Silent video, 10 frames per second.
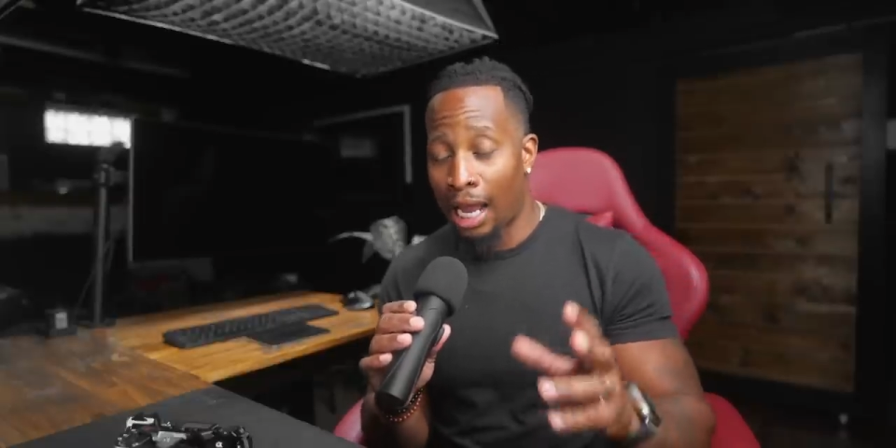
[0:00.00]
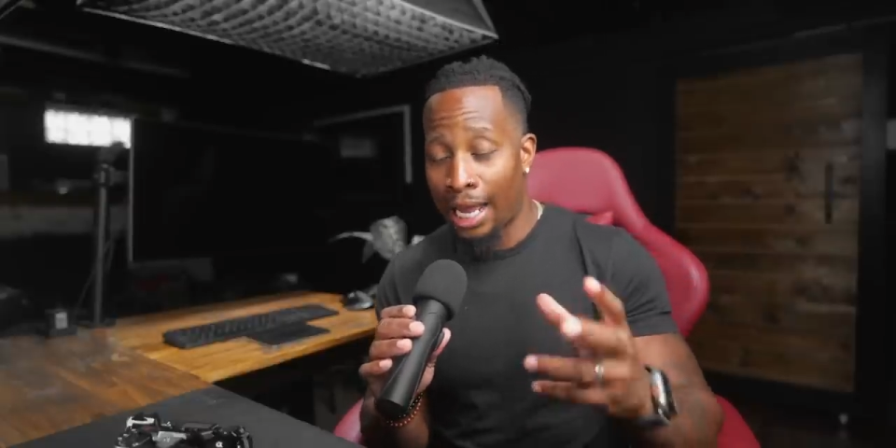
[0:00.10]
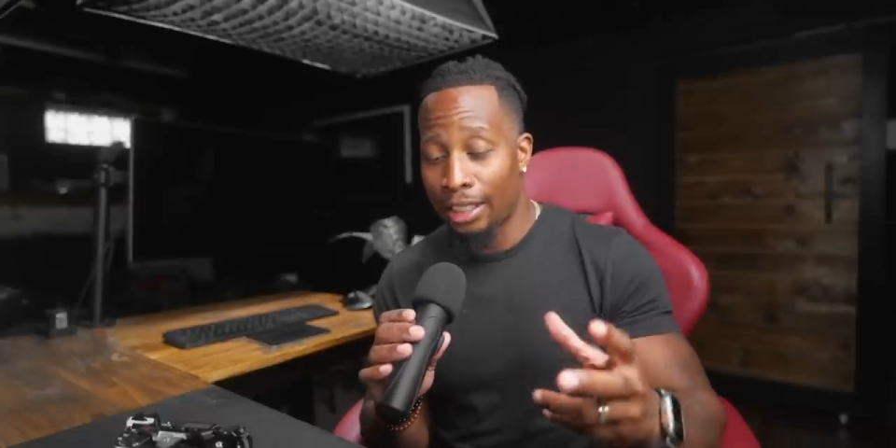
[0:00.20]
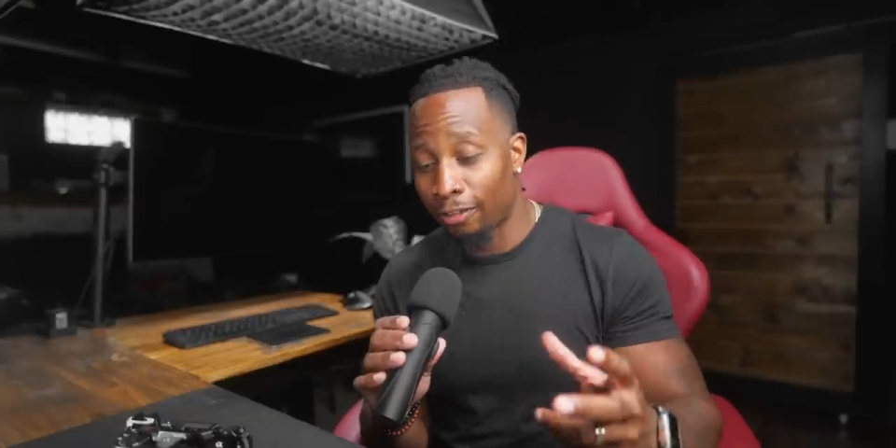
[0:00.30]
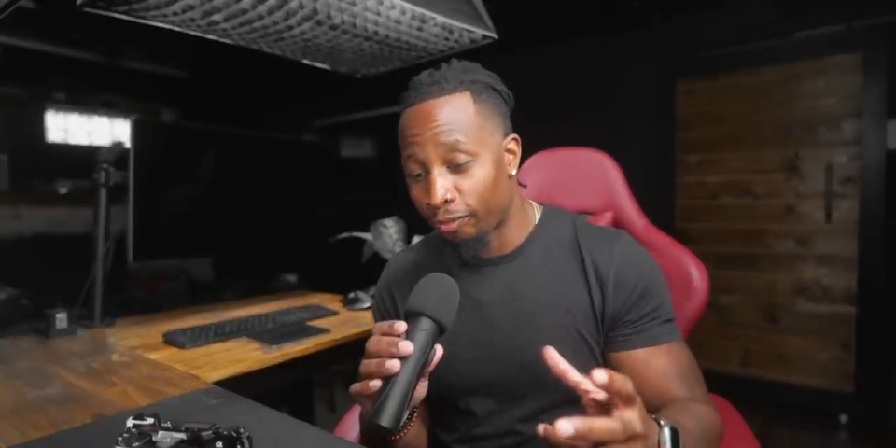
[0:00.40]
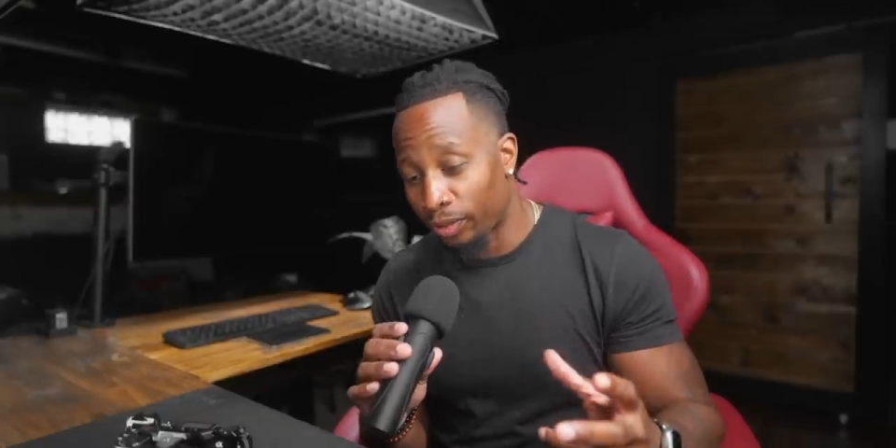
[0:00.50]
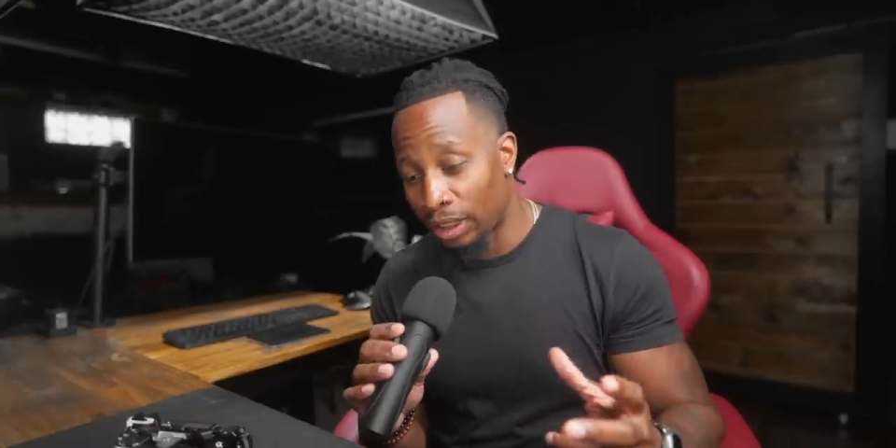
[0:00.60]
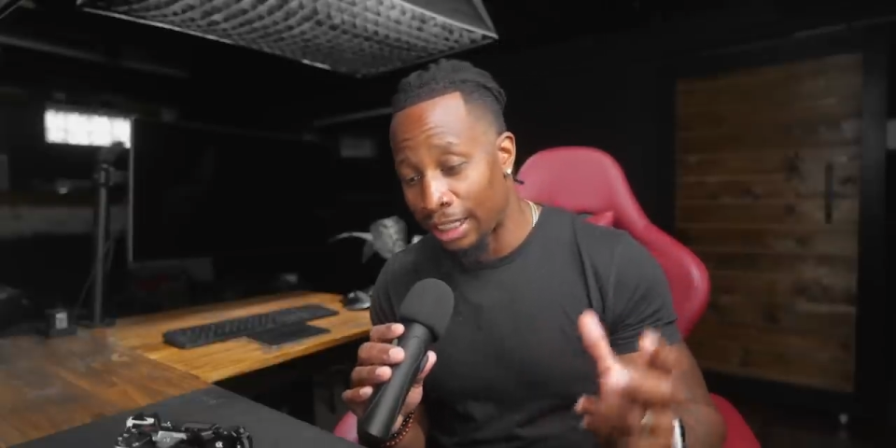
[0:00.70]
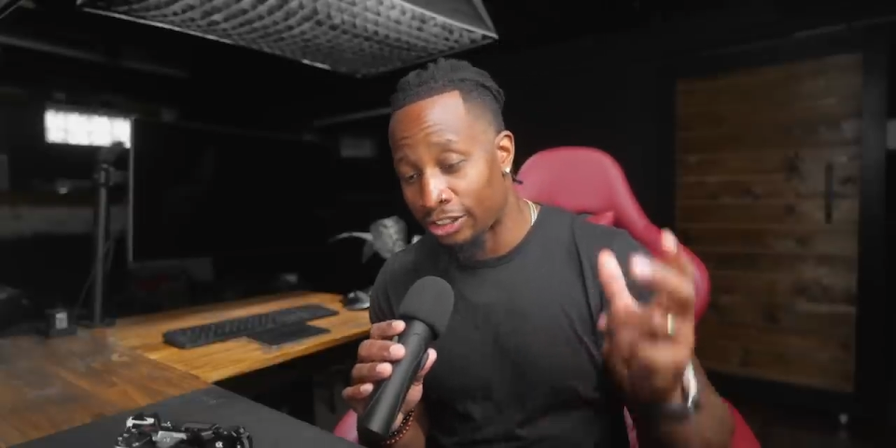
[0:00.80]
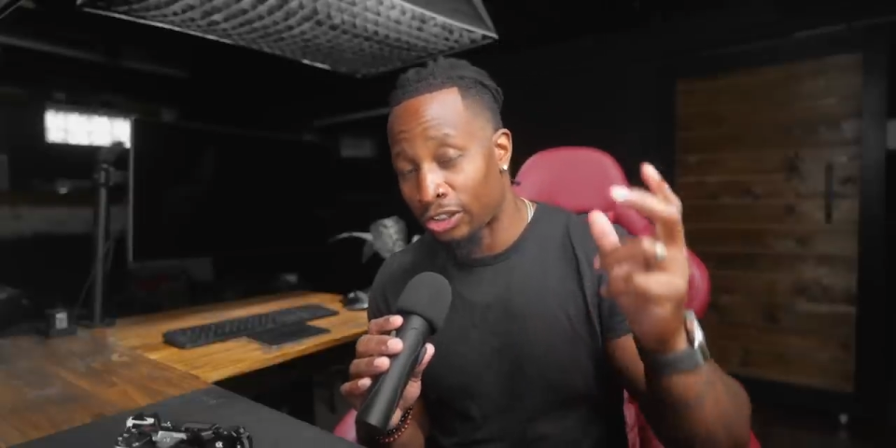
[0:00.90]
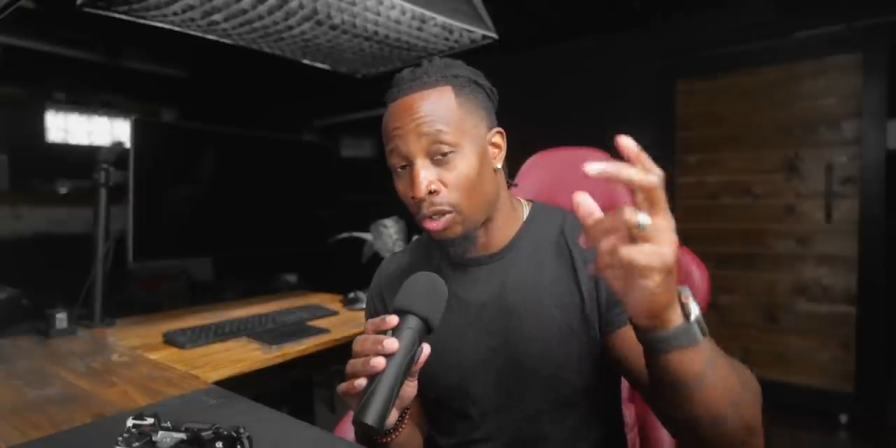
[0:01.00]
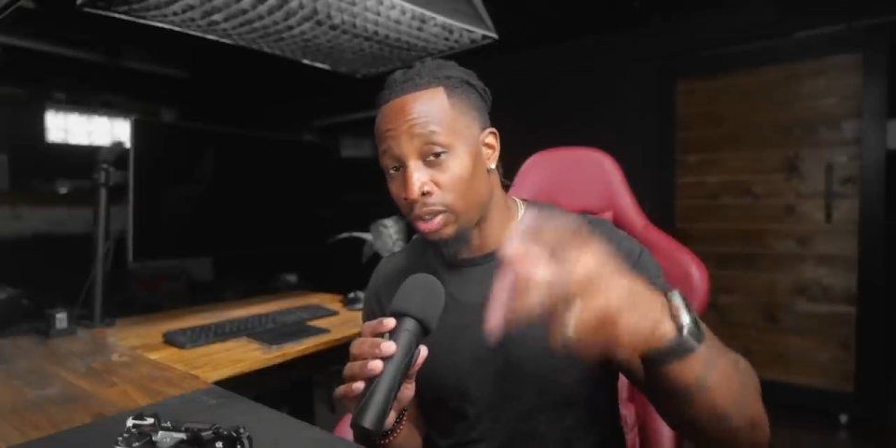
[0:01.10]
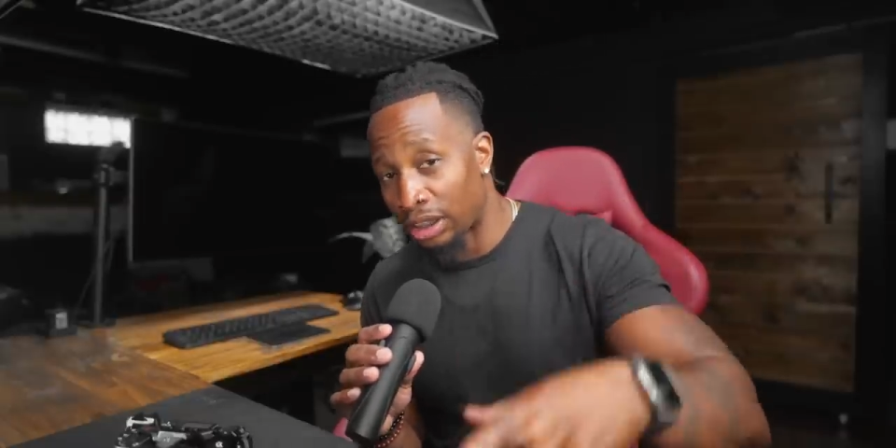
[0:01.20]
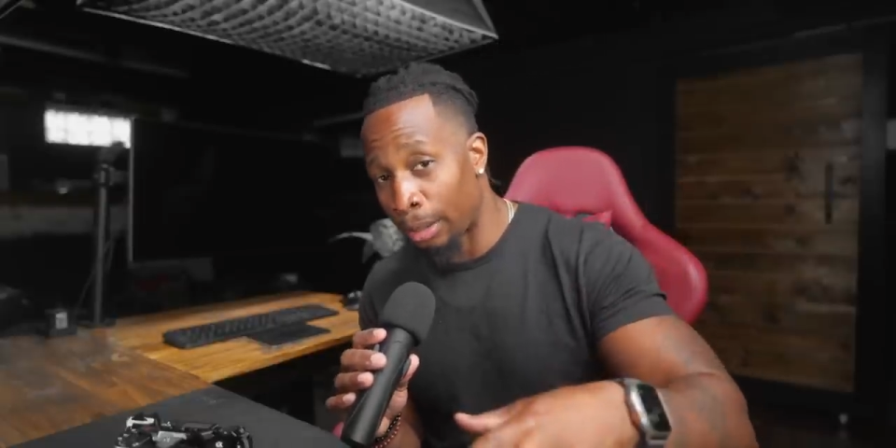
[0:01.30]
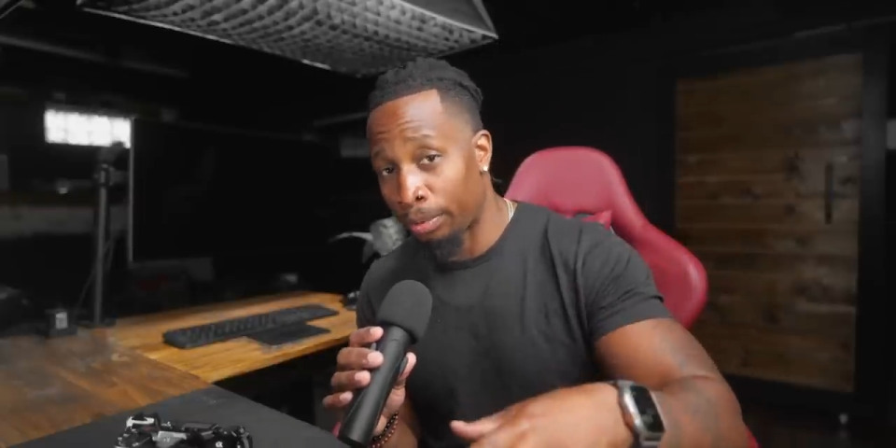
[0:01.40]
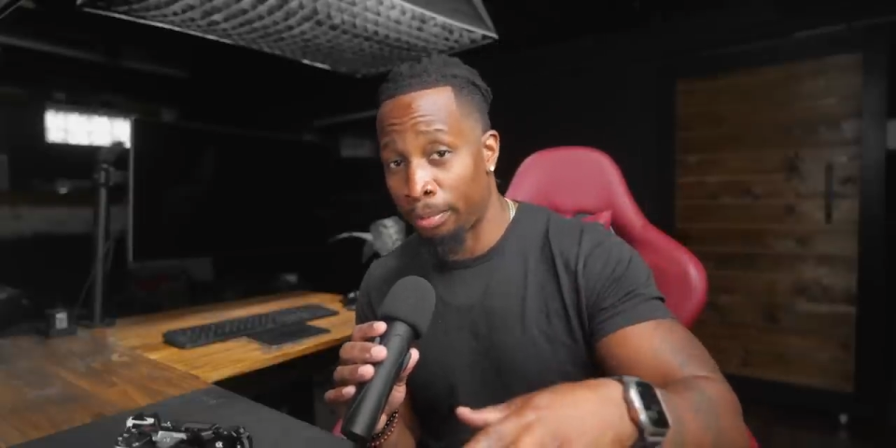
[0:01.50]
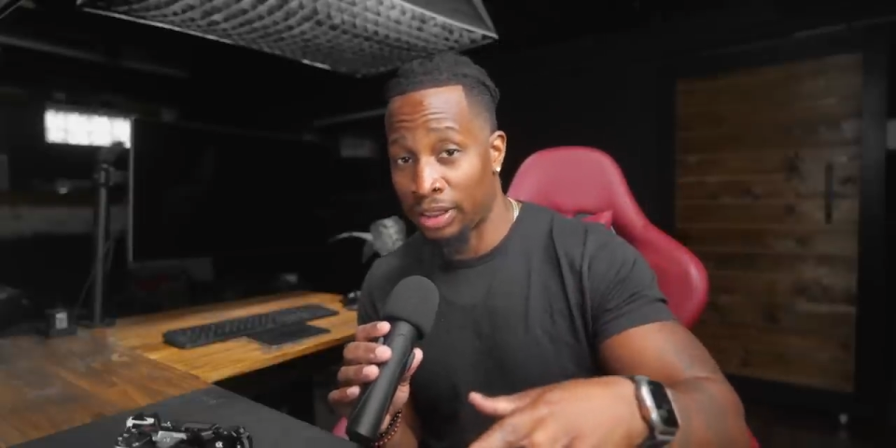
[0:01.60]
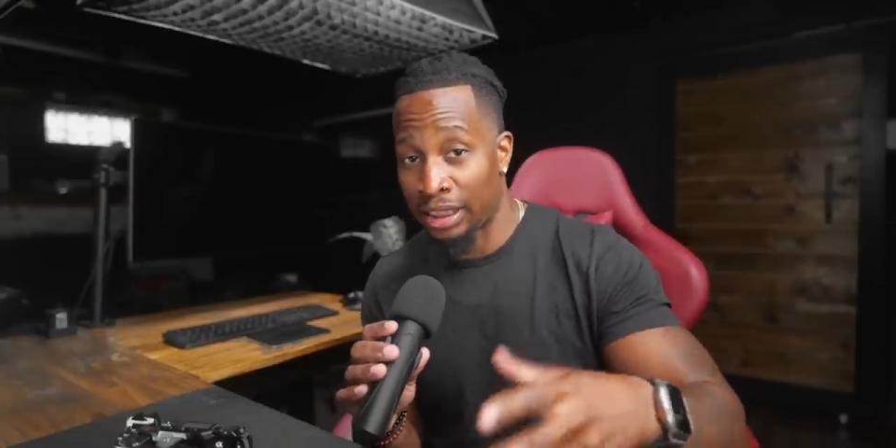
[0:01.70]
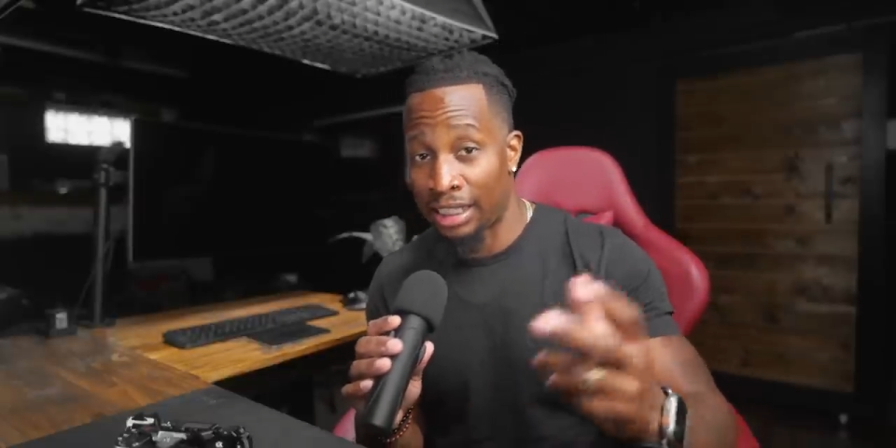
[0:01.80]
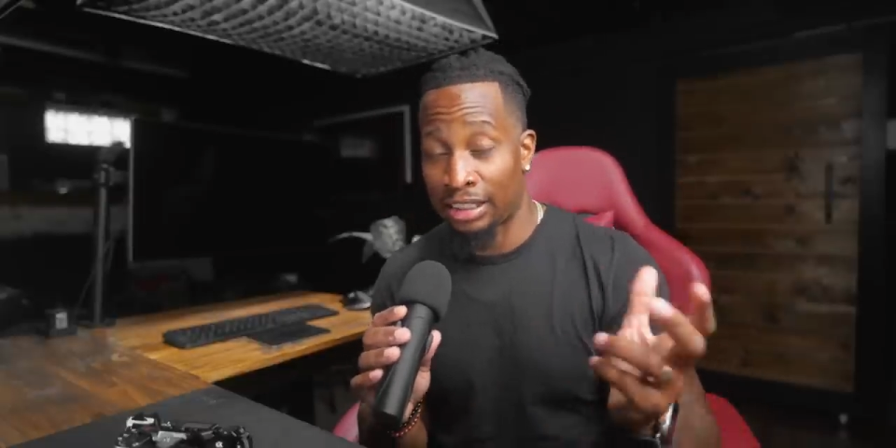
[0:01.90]
I didn't feel like Sony's
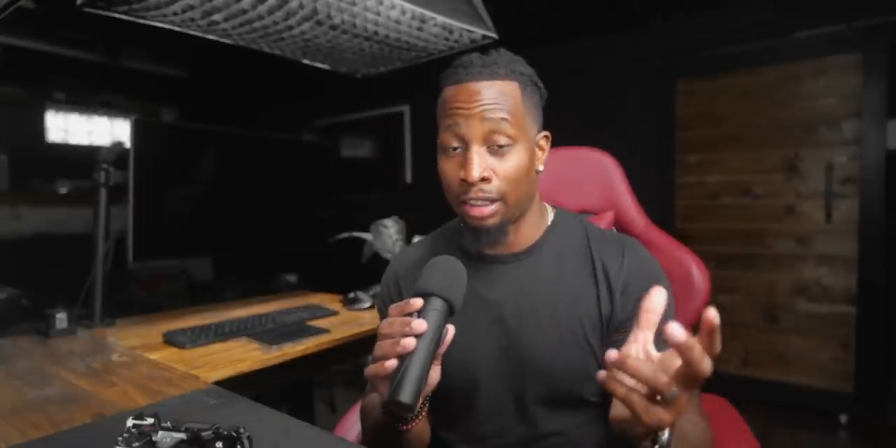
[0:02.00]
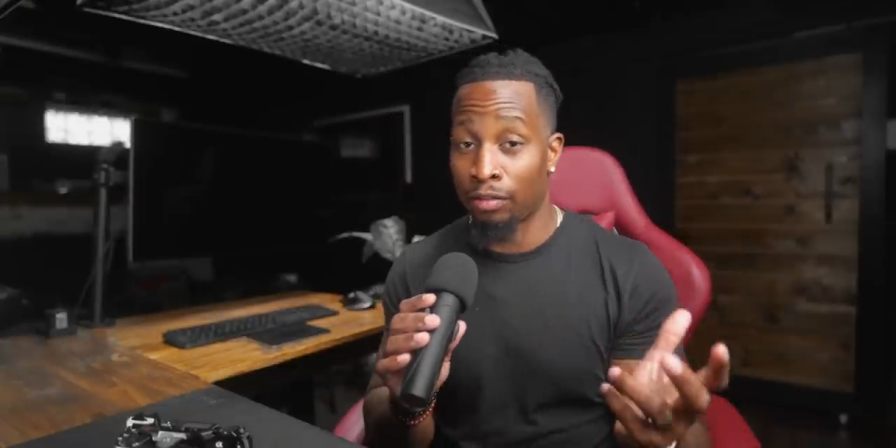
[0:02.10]
implementation